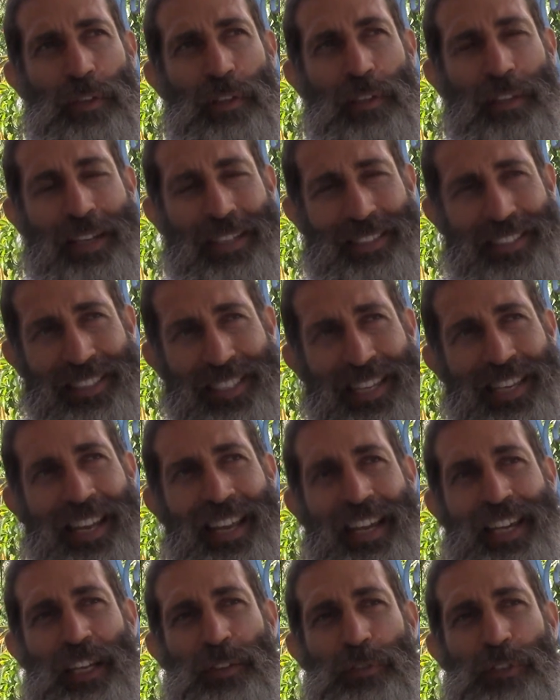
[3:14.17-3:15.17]
less
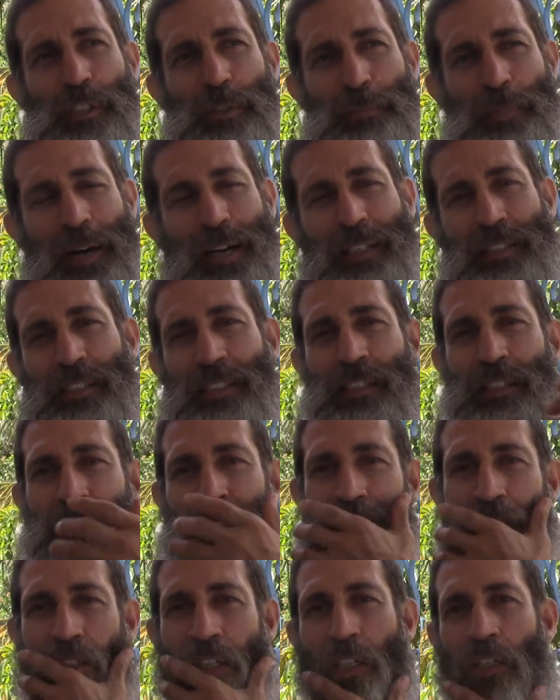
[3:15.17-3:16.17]
negative
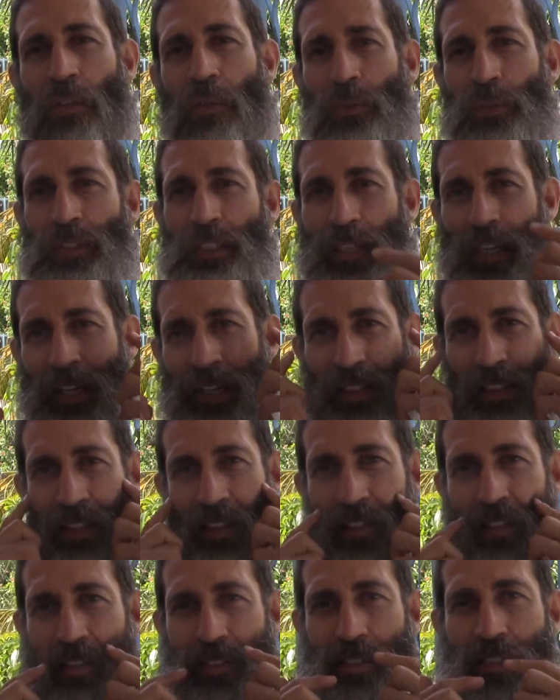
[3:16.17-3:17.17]
responses with like
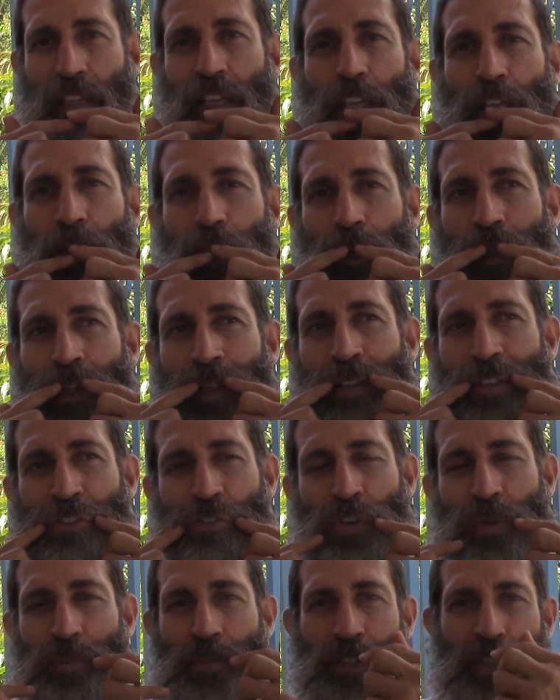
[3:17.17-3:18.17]
this and, and
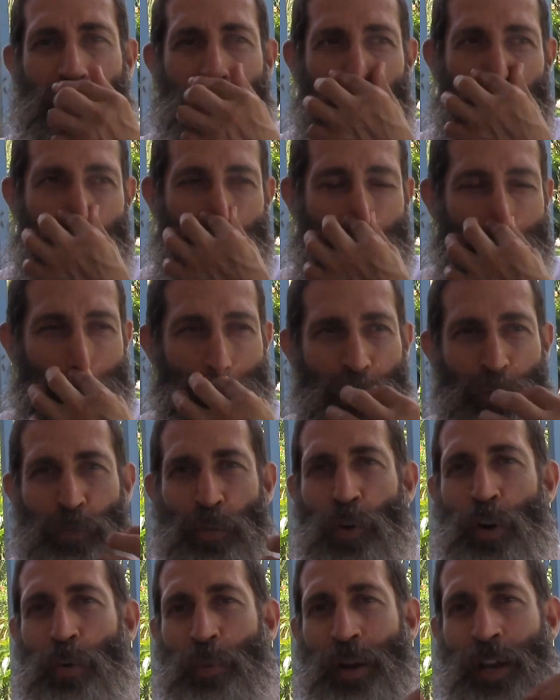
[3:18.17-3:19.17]
trimmed here than
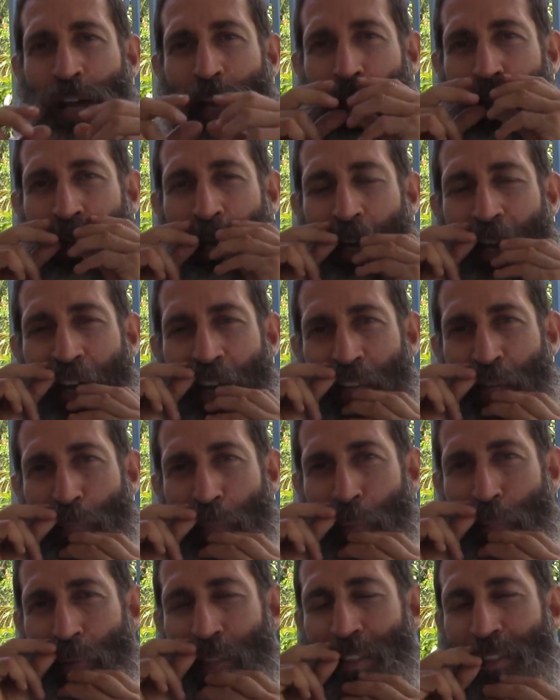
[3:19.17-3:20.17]
before when I had
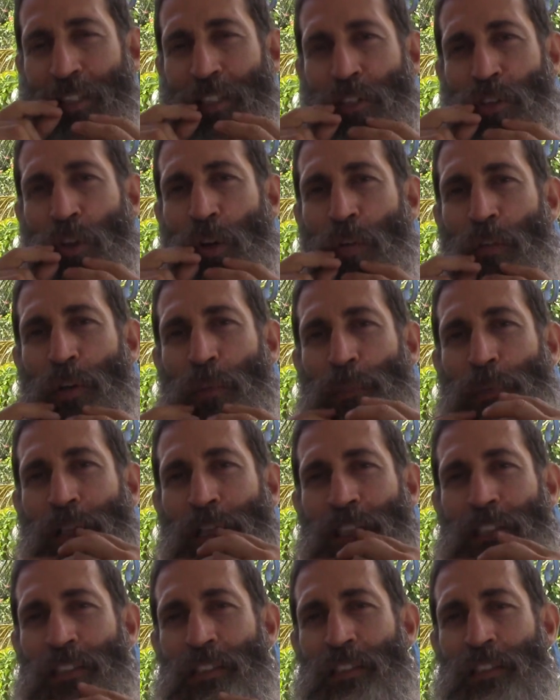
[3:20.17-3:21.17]
my mustache all over the
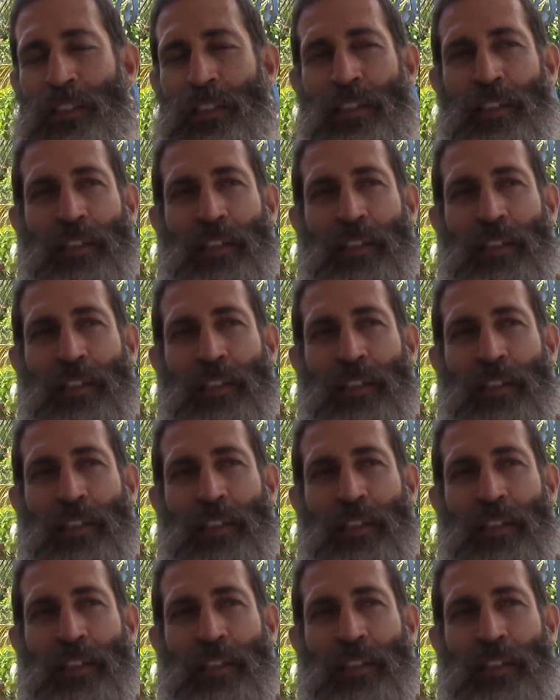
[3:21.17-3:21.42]
place